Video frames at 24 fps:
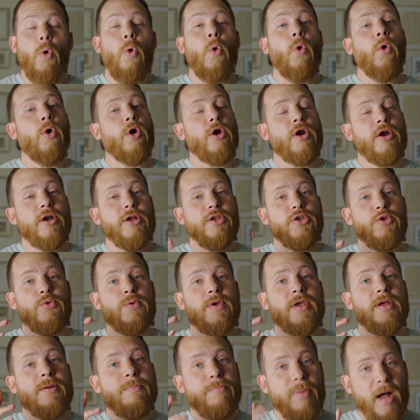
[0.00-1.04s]
Or you
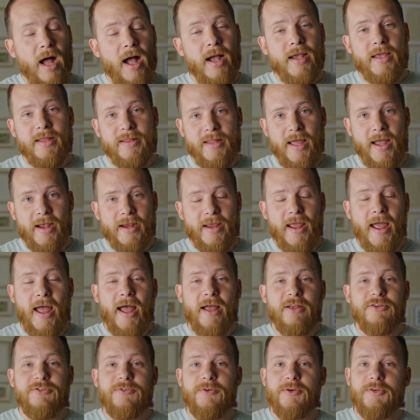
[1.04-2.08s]
could pocket that
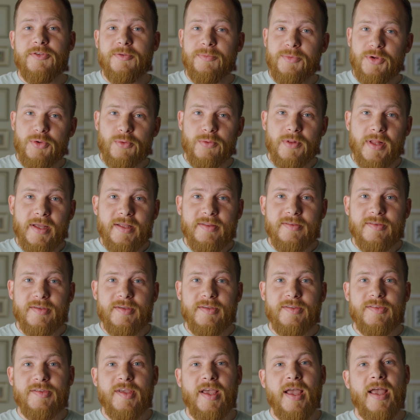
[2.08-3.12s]
cash for some new
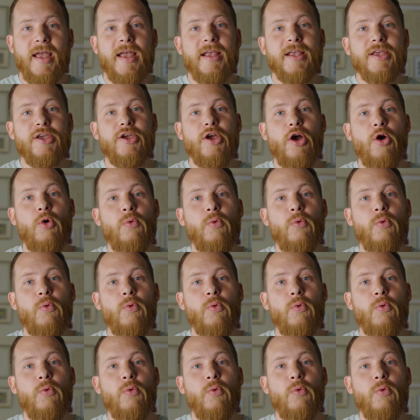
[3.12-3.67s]
lenses and go